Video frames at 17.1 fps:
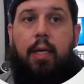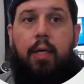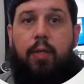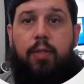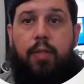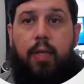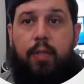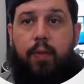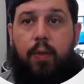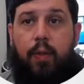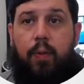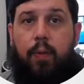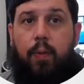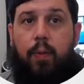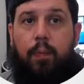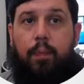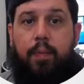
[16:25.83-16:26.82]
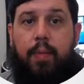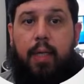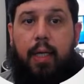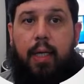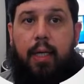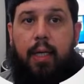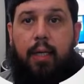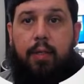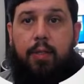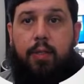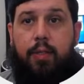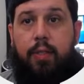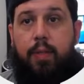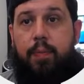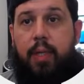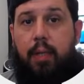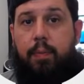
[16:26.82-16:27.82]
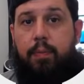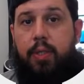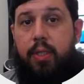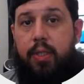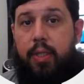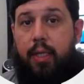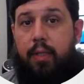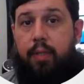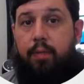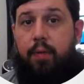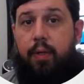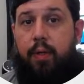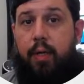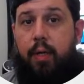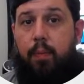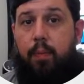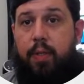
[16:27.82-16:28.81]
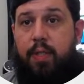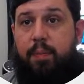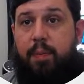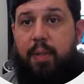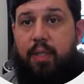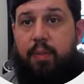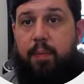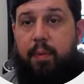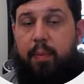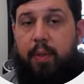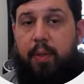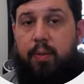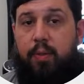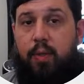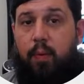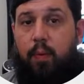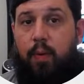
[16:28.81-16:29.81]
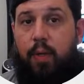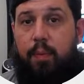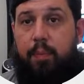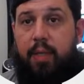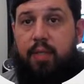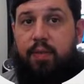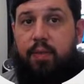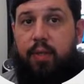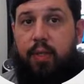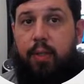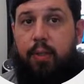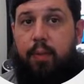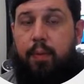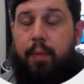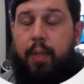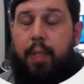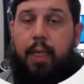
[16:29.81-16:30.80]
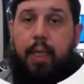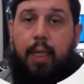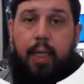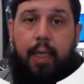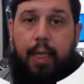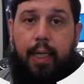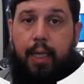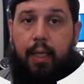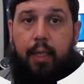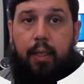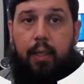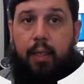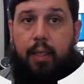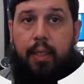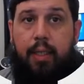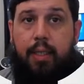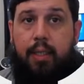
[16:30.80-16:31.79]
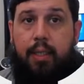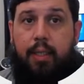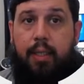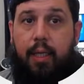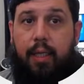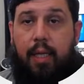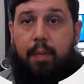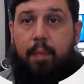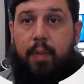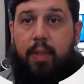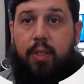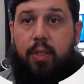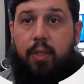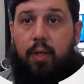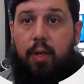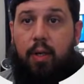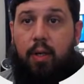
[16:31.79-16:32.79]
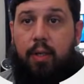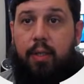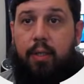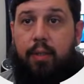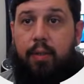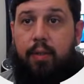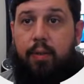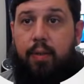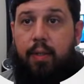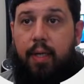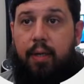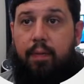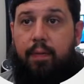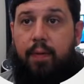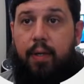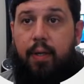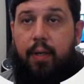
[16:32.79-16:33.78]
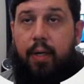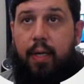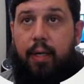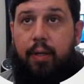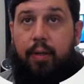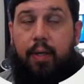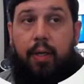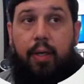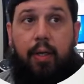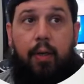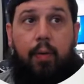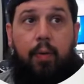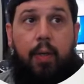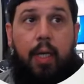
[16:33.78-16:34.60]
So that's really cool. So sometimes you just have to figure out which measurement mode is going to work best for you. And it literally doesn't take that much longer to kind of figure it out and go.